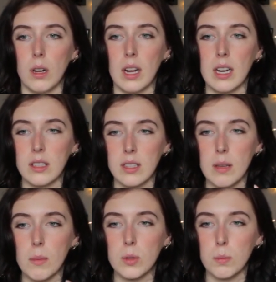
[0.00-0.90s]
is
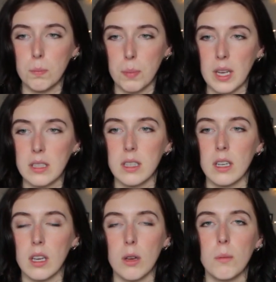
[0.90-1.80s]
the most
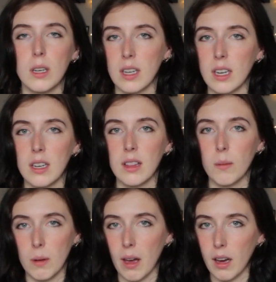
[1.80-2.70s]
basic human need that
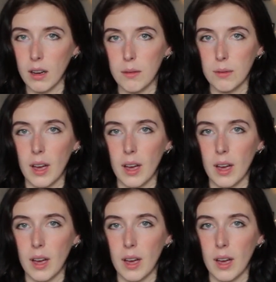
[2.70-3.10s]
we have,